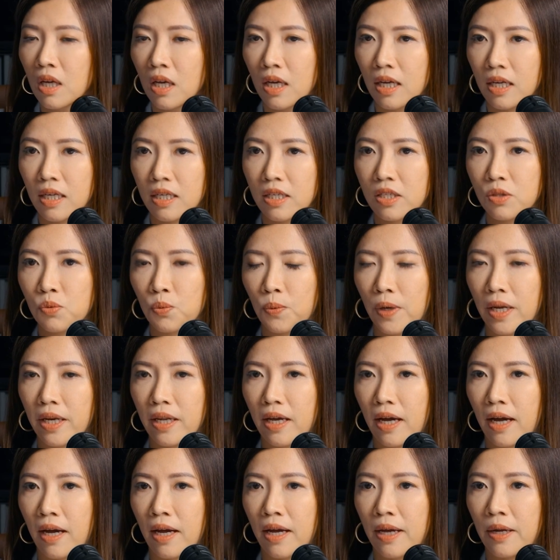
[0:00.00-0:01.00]
because when
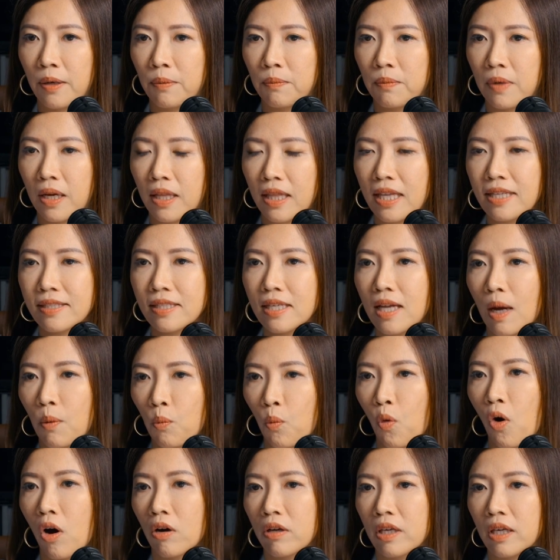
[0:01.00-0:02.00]
let's say I'm
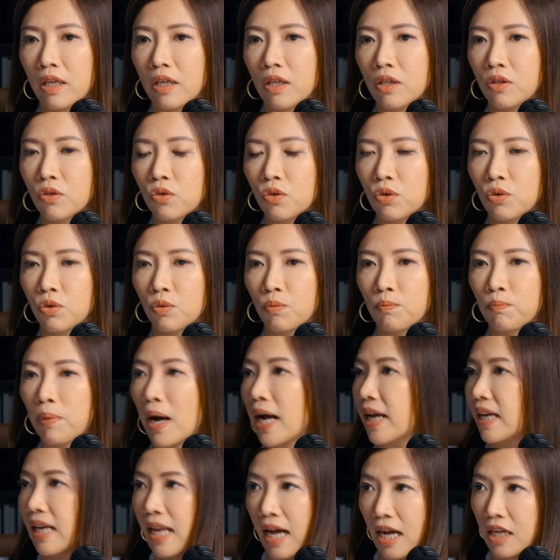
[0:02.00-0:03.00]
walking to buy
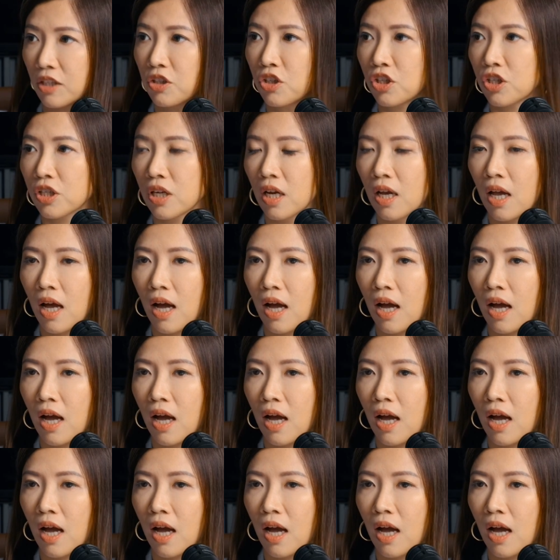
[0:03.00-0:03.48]
lunch,